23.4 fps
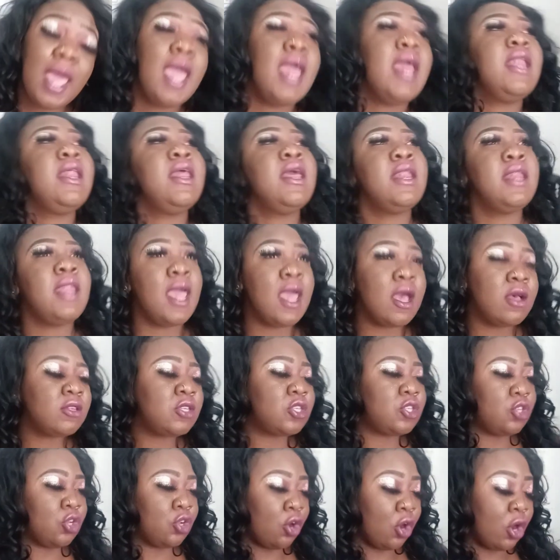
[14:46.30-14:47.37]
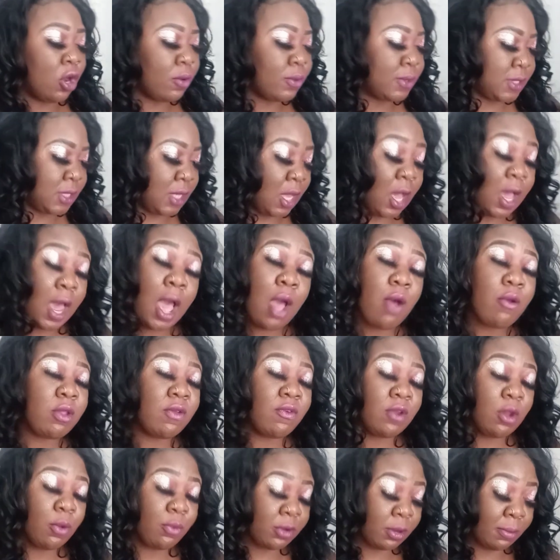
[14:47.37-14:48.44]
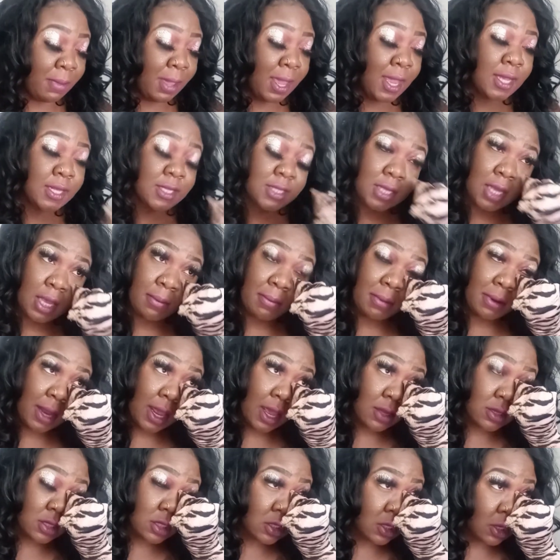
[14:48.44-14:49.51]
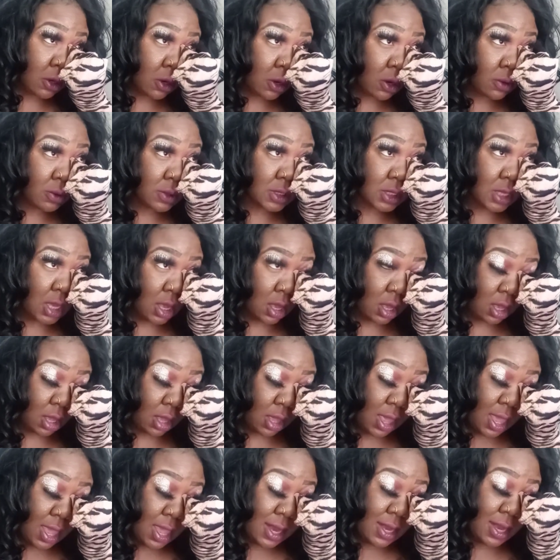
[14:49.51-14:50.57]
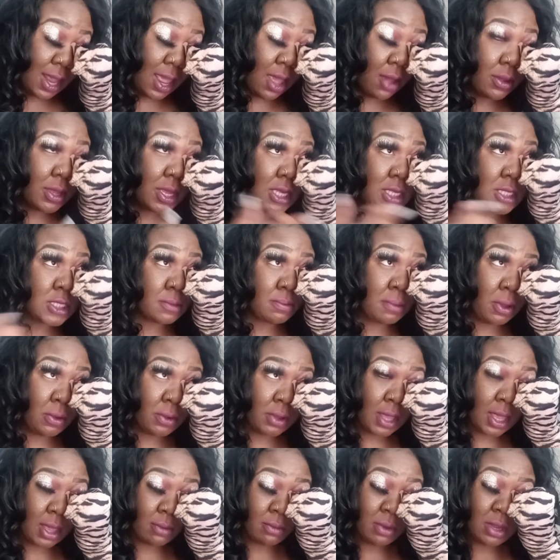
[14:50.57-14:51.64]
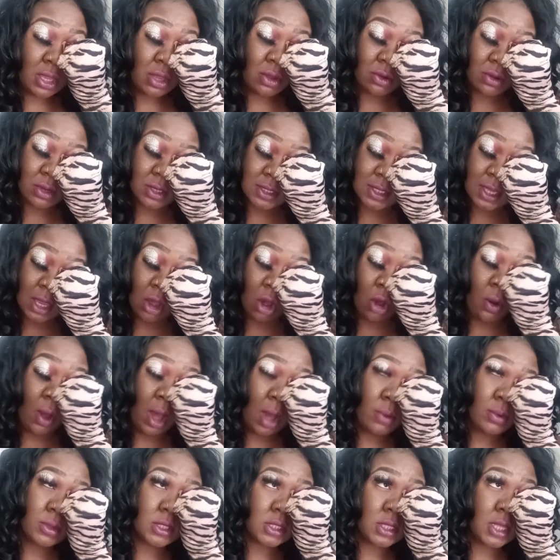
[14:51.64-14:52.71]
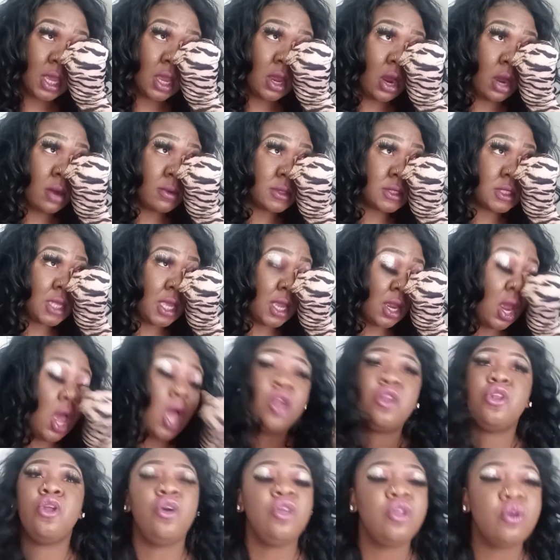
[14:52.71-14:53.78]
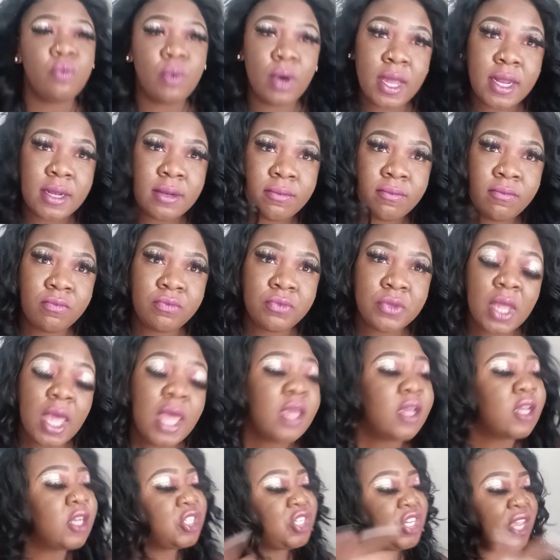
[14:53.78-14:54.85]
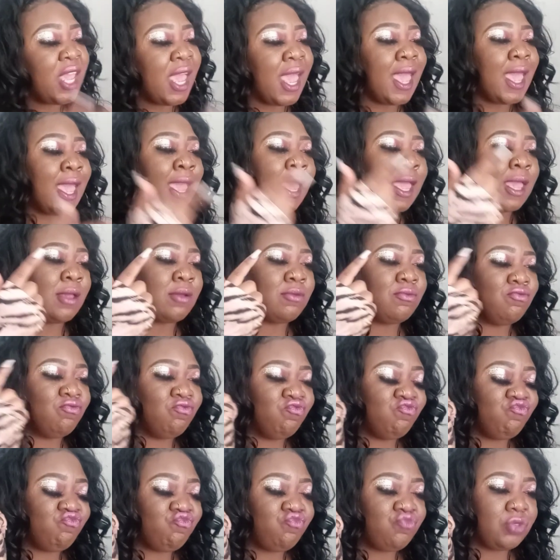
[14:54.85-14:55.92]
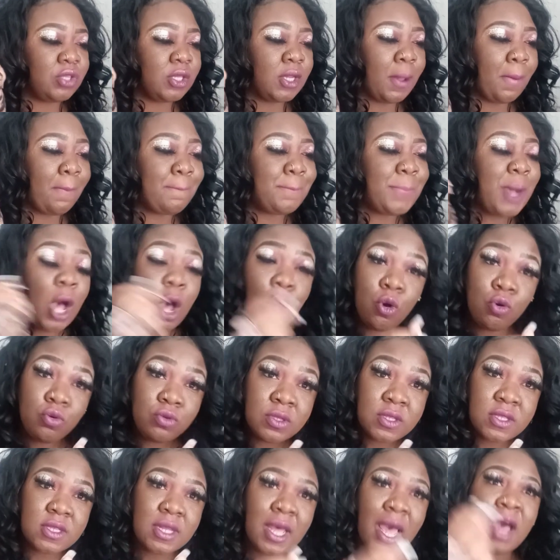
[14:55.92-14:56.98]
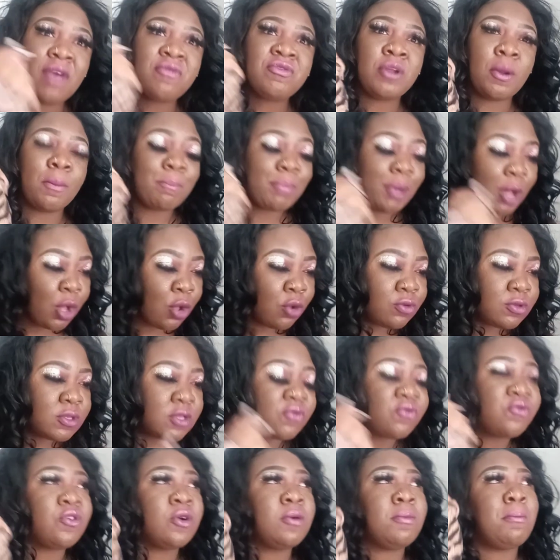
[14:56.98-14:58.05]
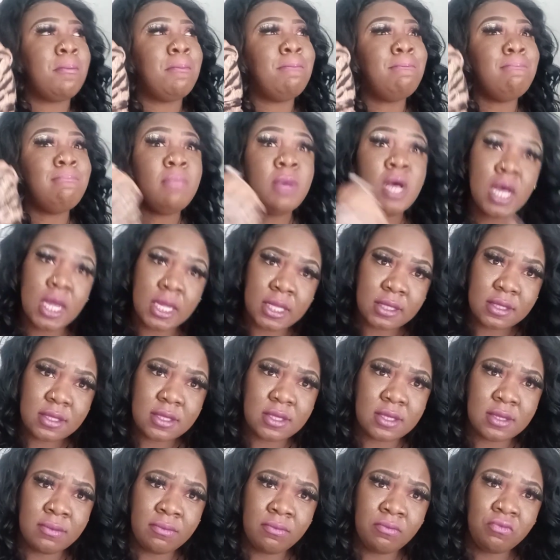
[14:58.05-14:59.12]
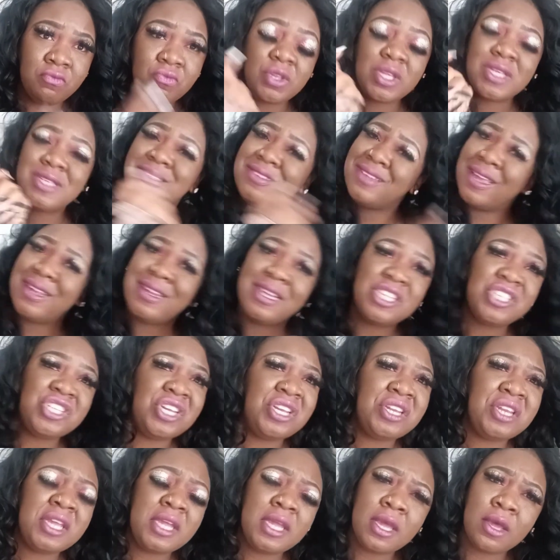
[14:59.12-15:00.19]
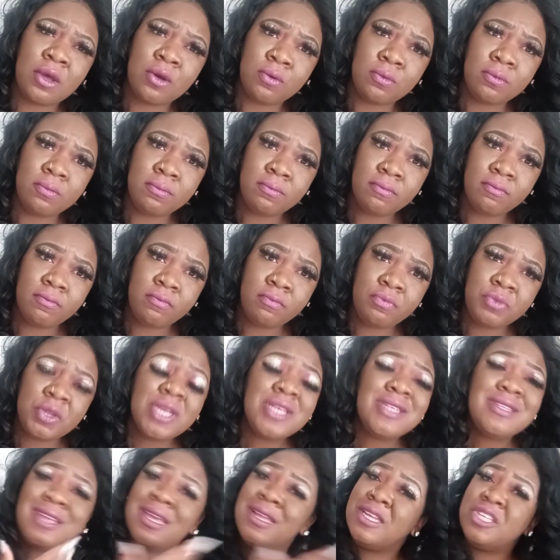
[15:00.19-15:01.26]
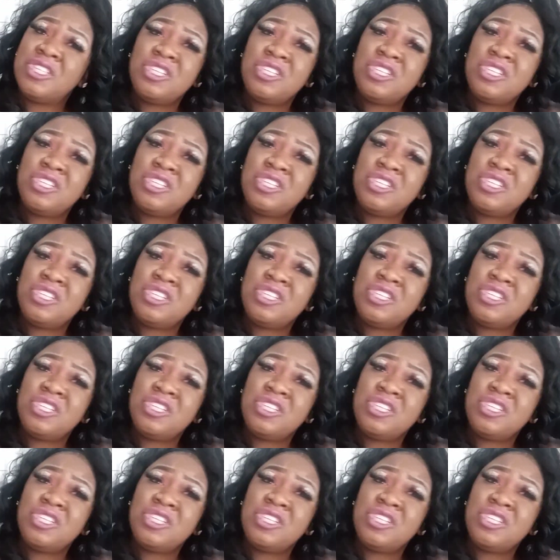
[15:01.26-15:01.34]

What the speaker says: And then now since the girl was gone, I don't even know what the man said, but now since the girl was gone, now he spoke up. What he gonna say? Oh, I was there. No, you wasn't. Because she had post after post for months saying that she need help, saying